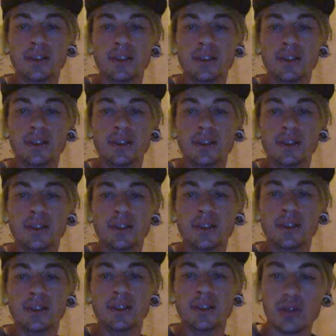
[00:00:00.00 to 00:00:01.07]
bad for
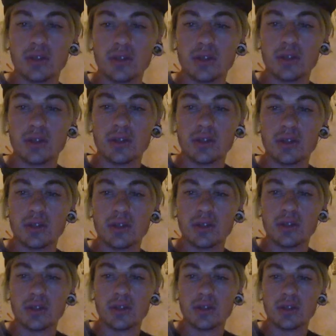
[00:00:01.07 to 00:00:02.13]
you. Like a blunt
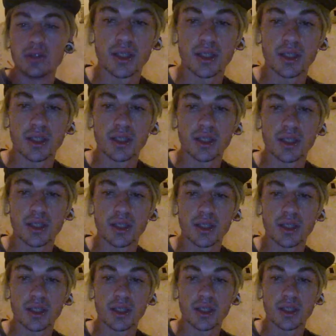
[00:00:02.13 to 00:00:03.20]
wrap? Yeah, it's
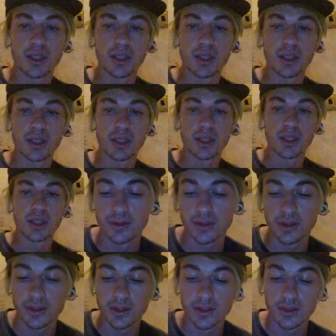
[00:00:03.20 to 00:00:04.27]
like
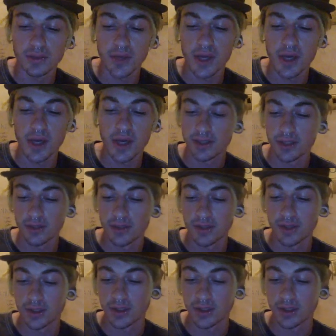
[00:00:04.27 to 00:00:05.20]
just as bad as cigarettes and